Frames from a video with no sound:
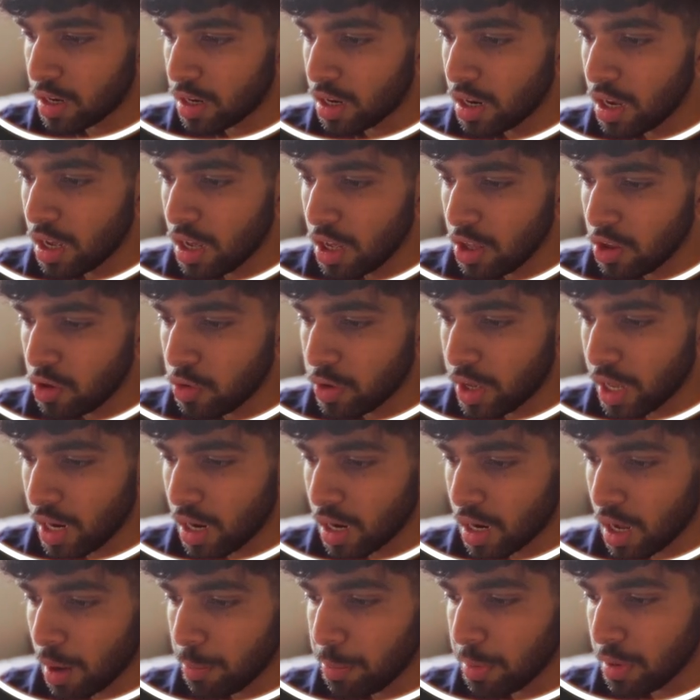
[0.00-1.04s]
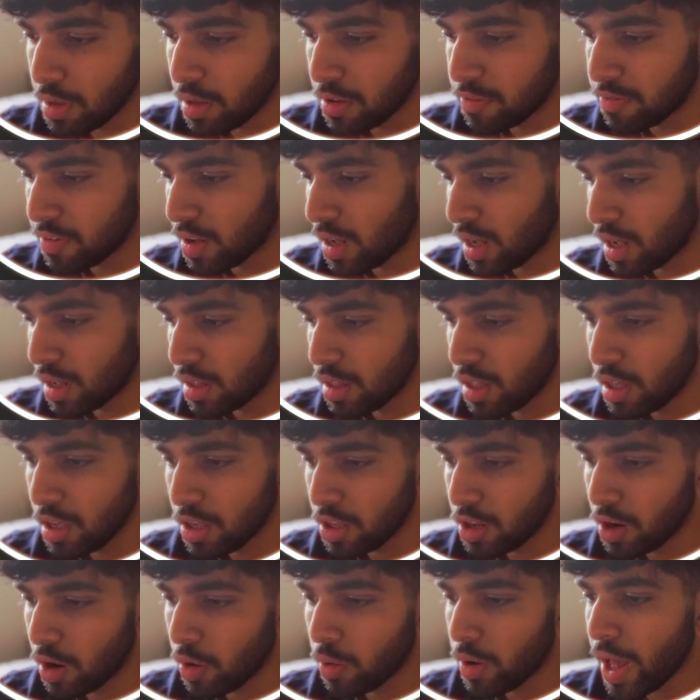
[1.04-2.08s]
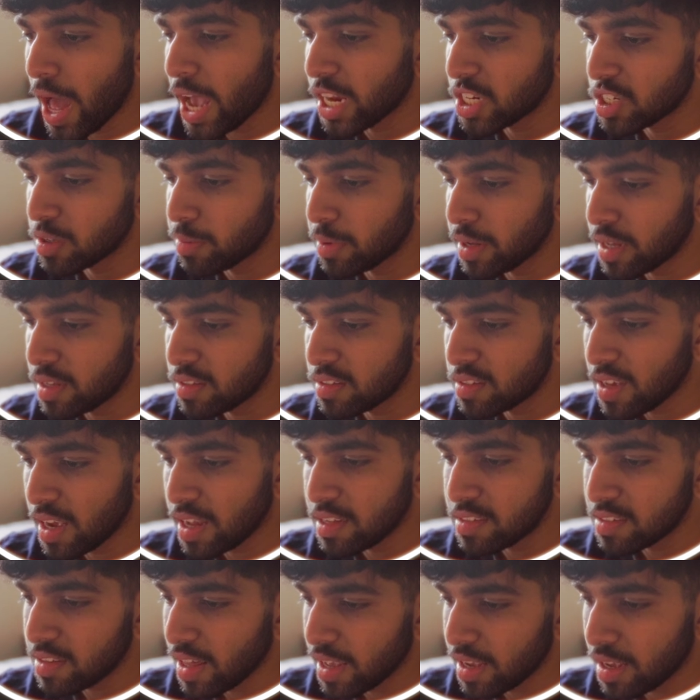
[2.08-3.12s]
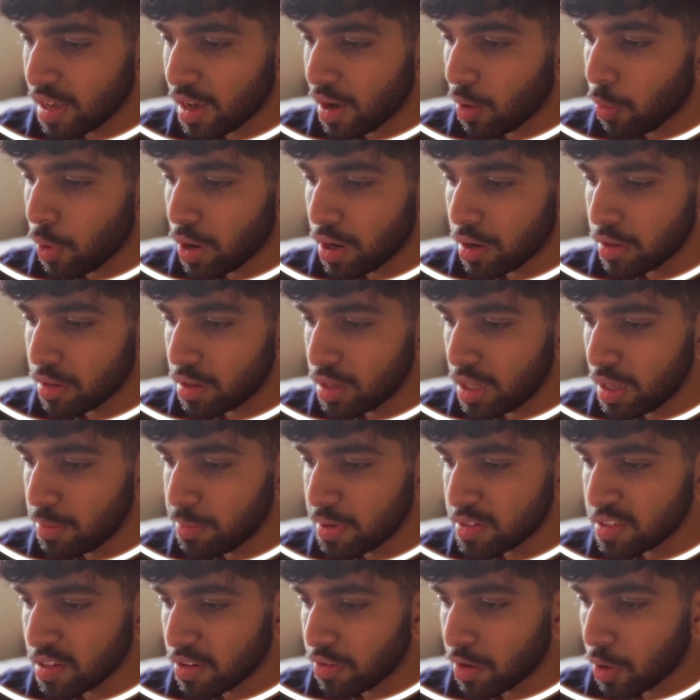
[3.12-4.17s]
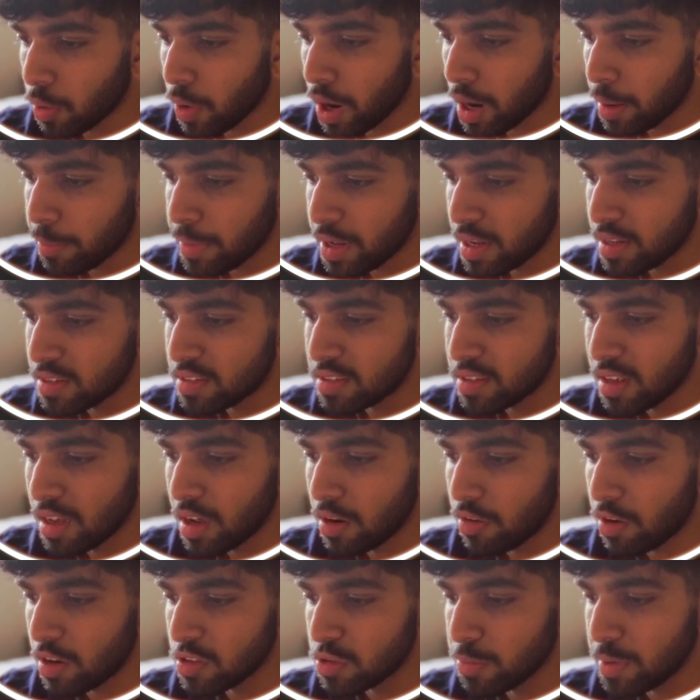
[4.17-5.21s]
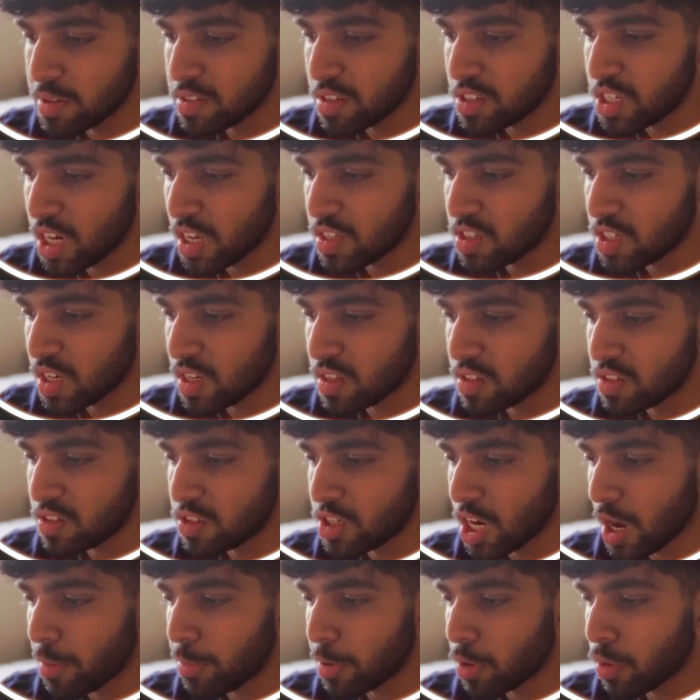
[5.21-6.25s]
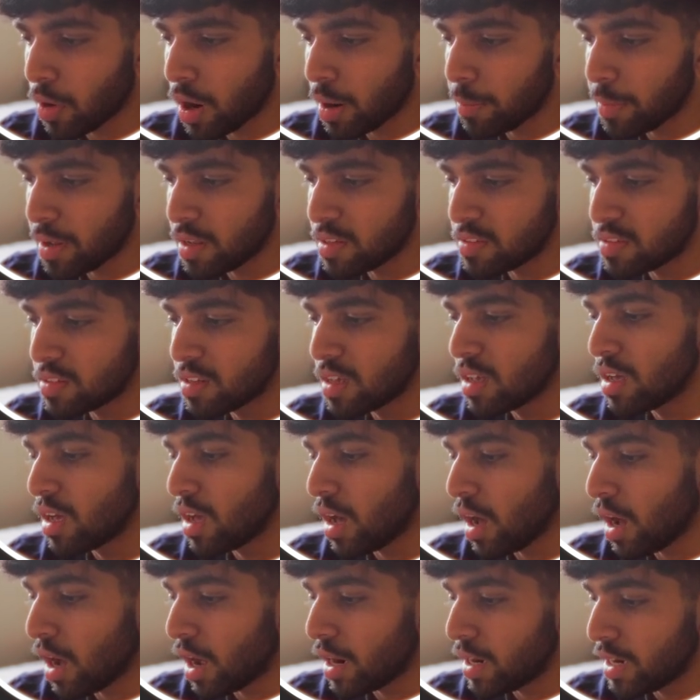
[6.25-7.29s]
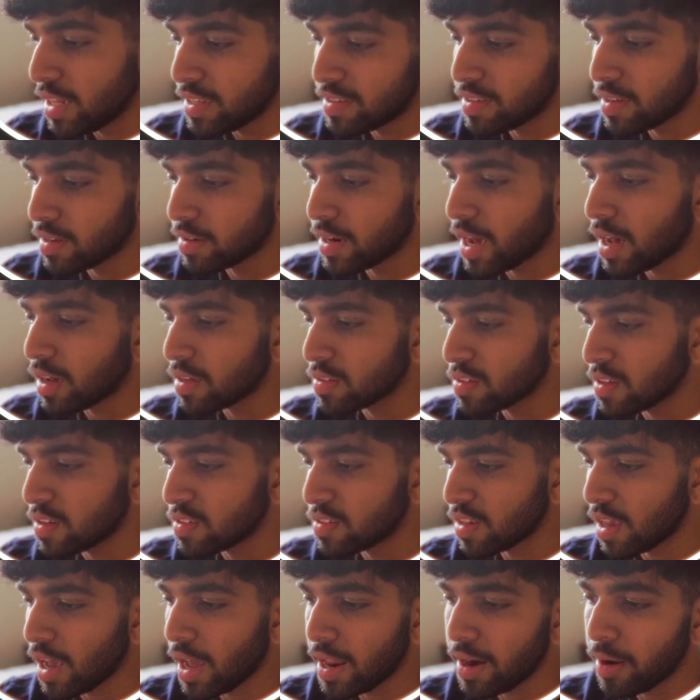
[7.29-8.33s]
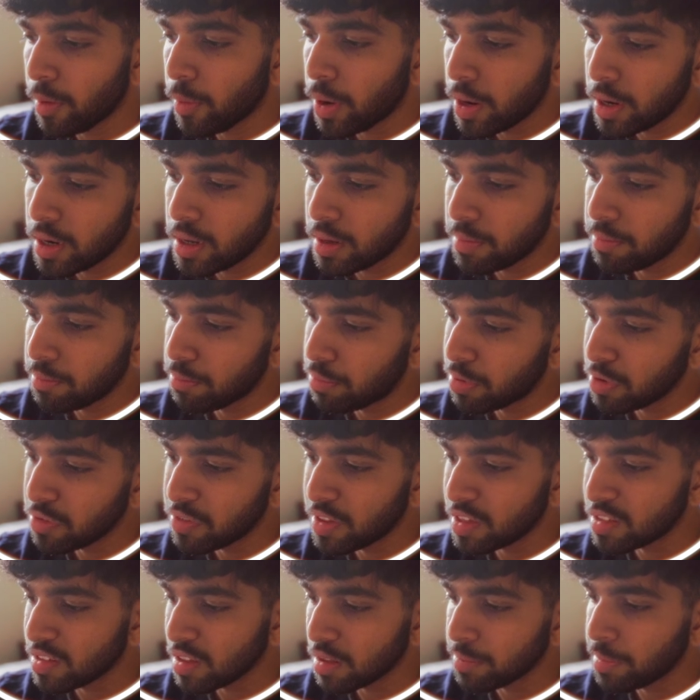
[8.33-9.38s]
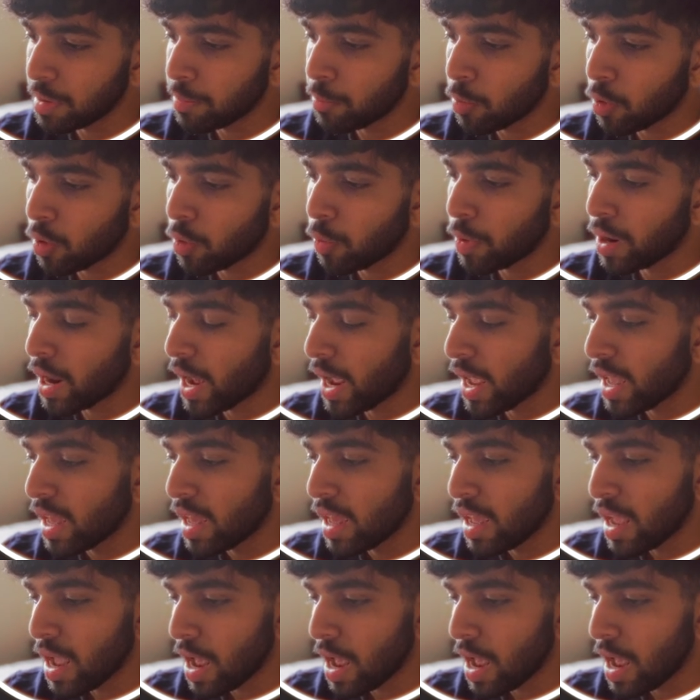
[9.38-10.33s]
here, you get a couple of actionable insights like what are the missing requirements, resume suggestions, job requirements, detailed analysis. And I wanted to prove this a little bit more when I